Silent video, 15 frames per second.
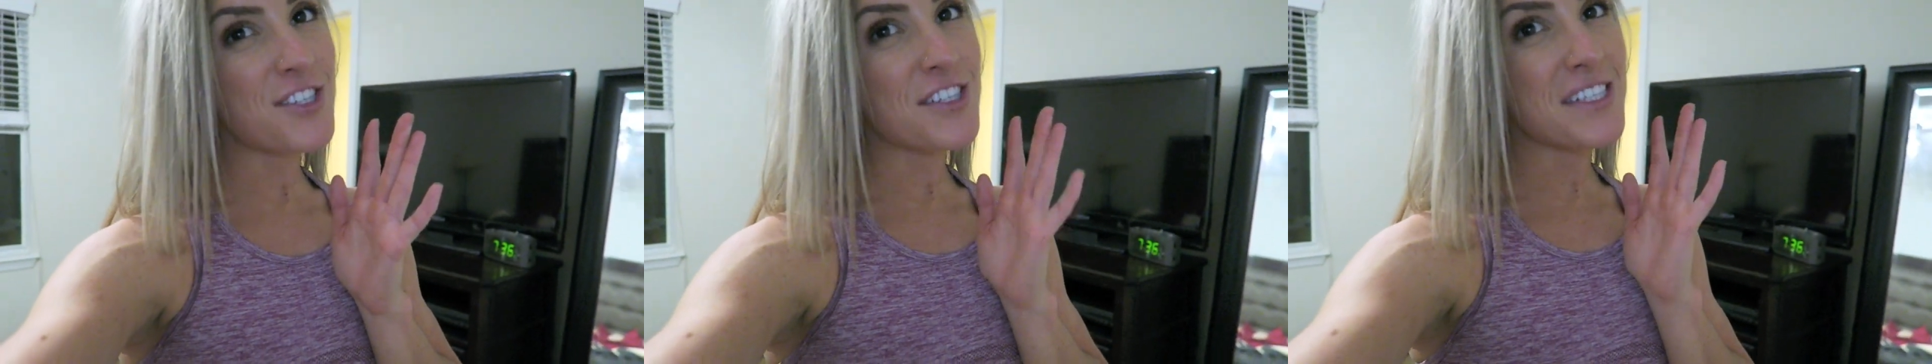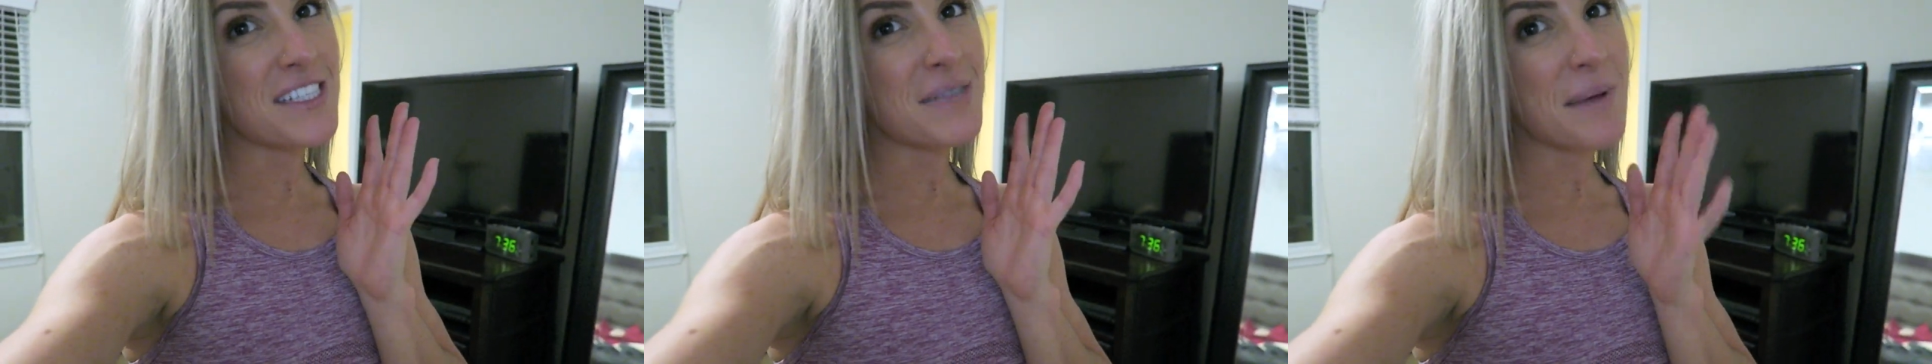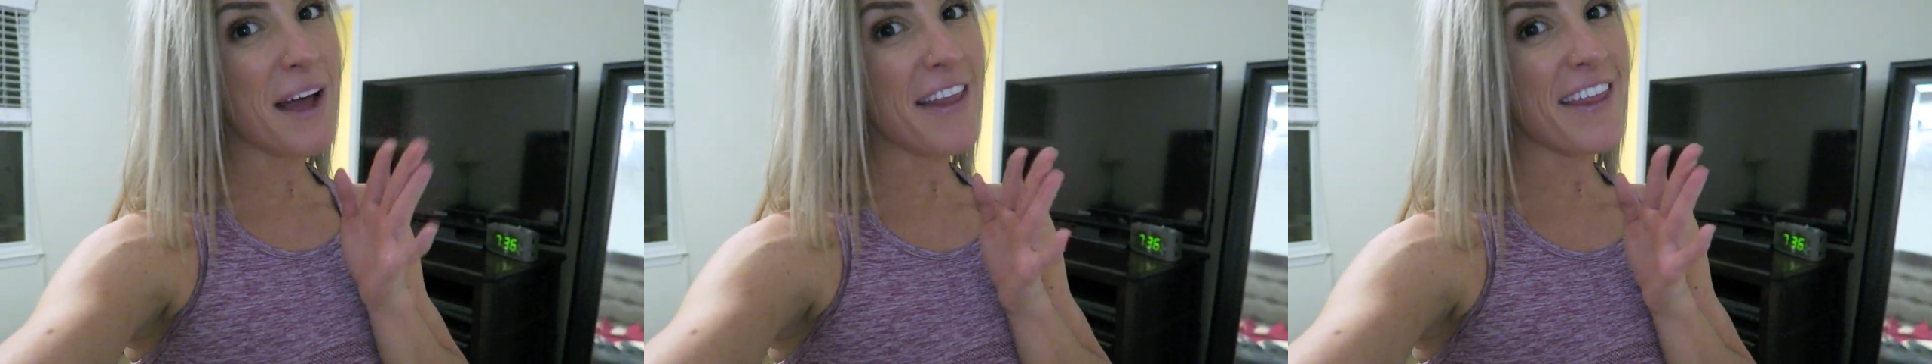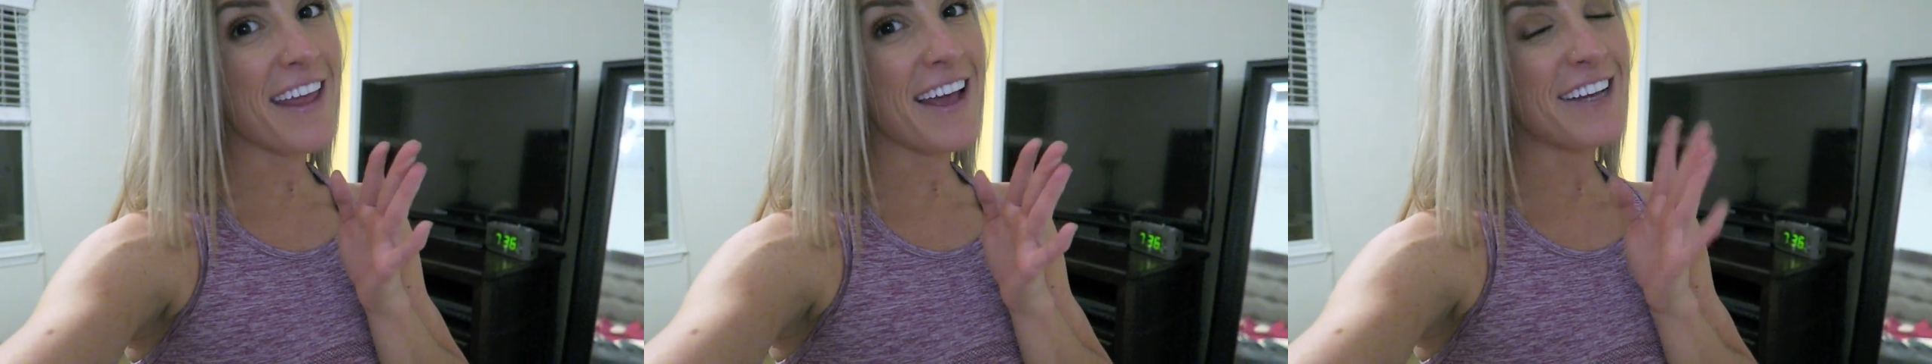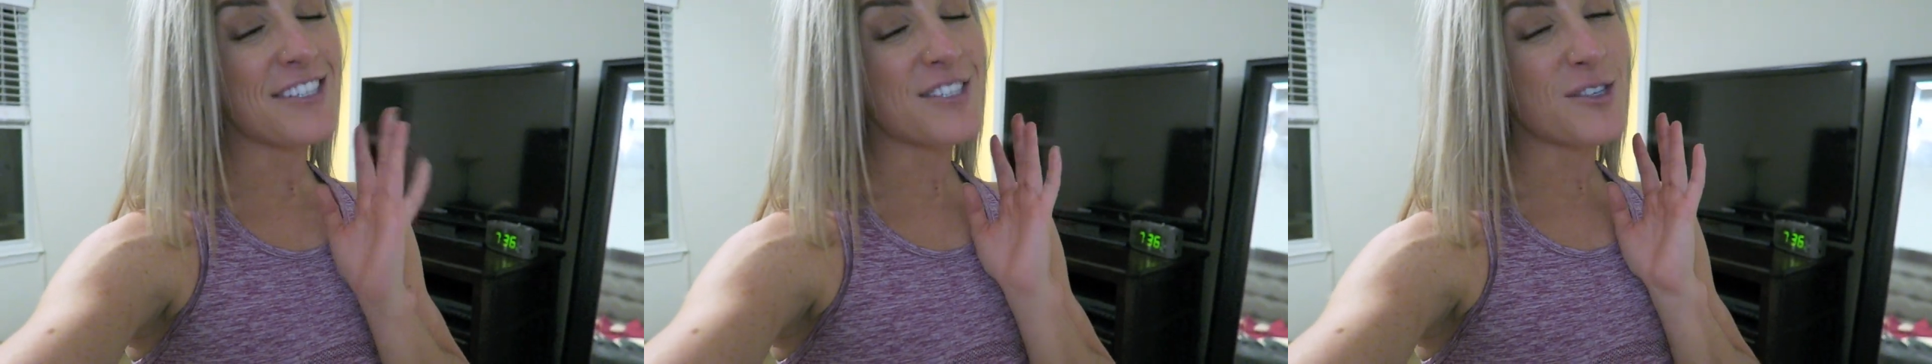just as
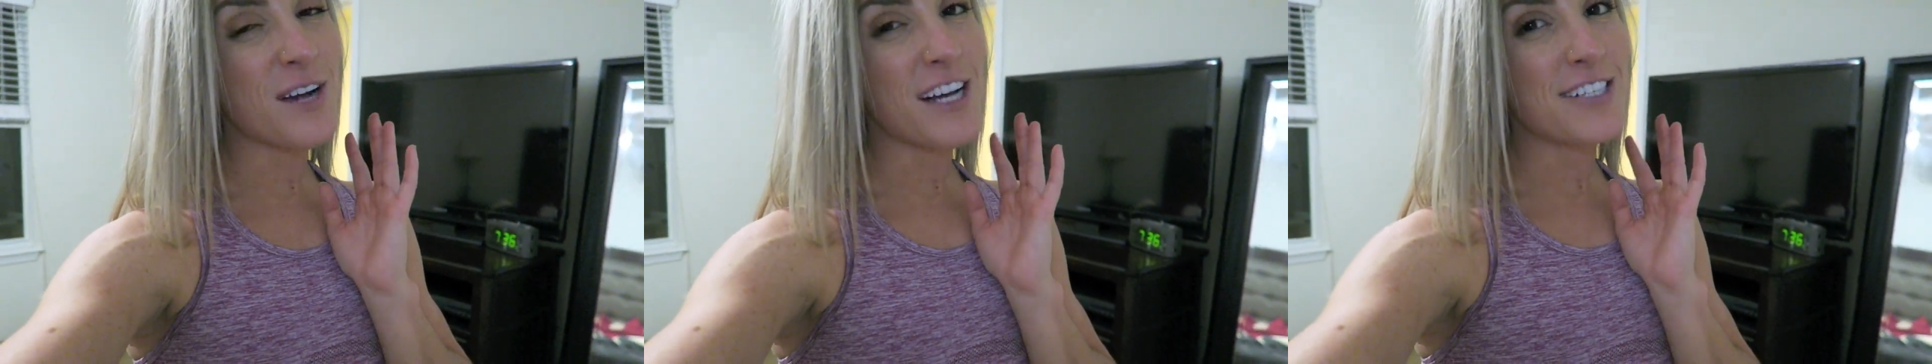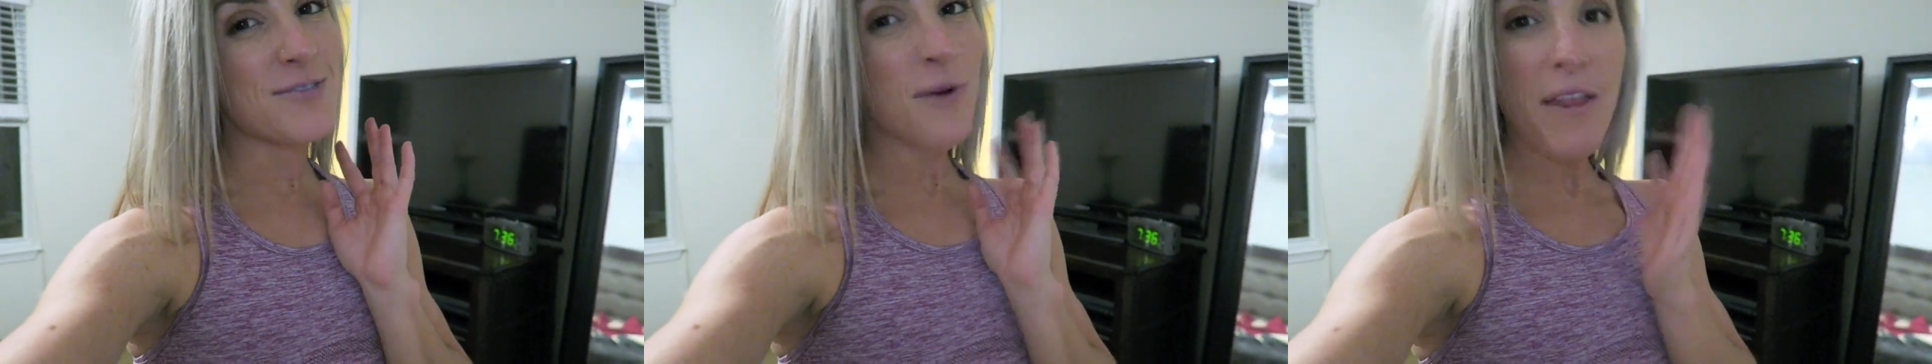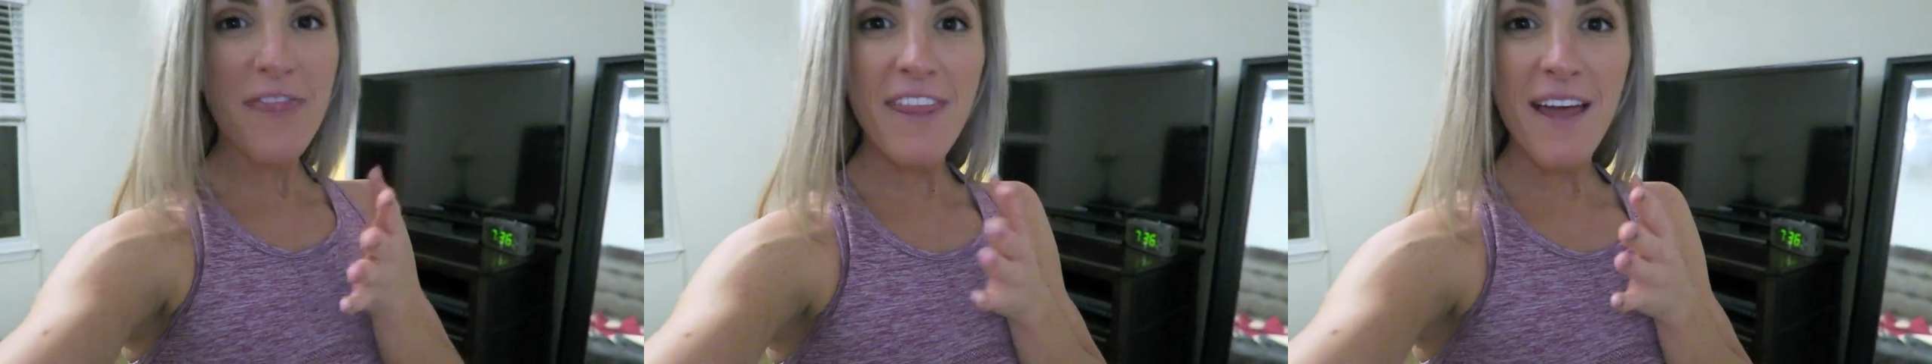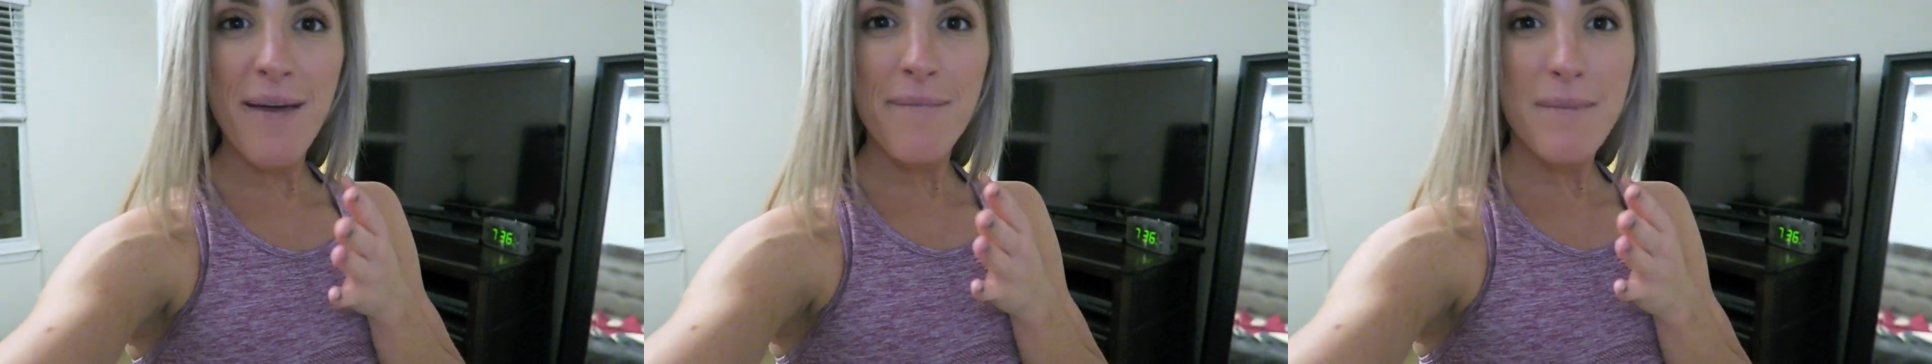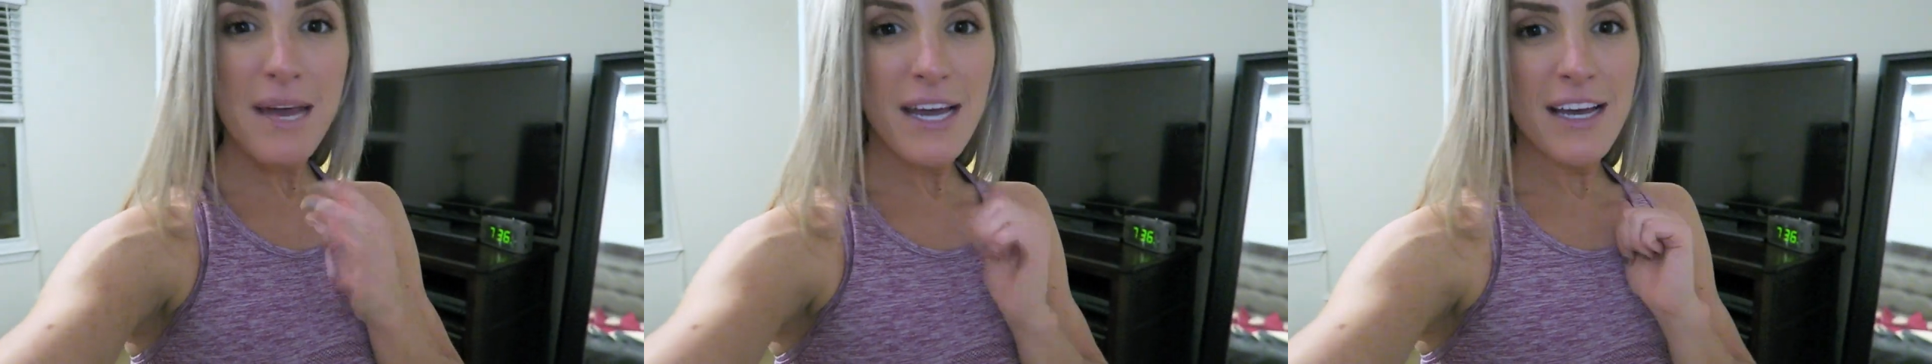badly as you guys want
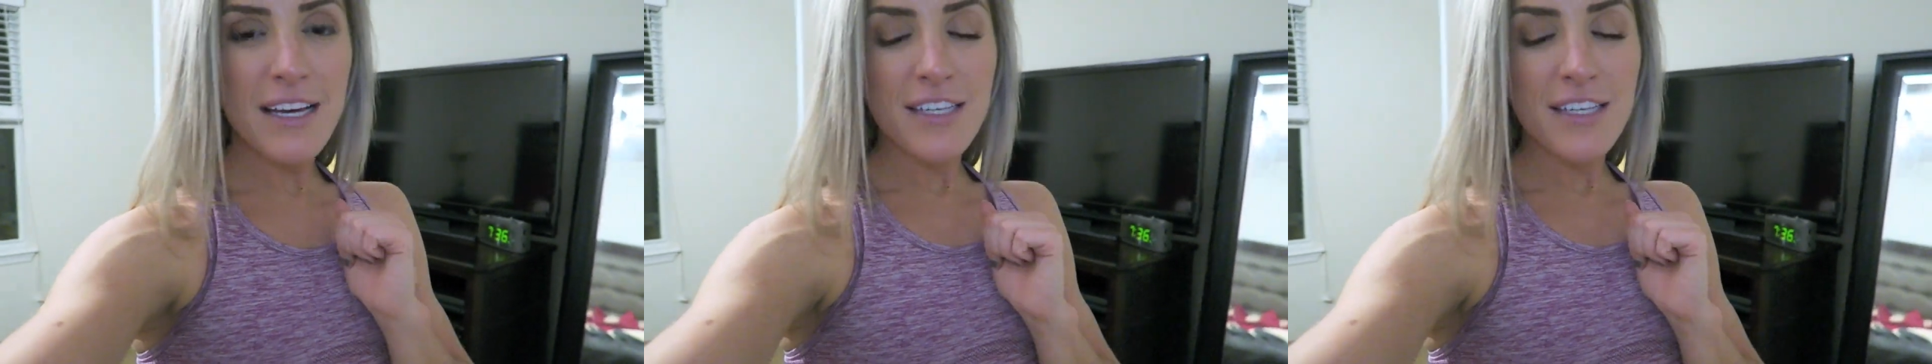them.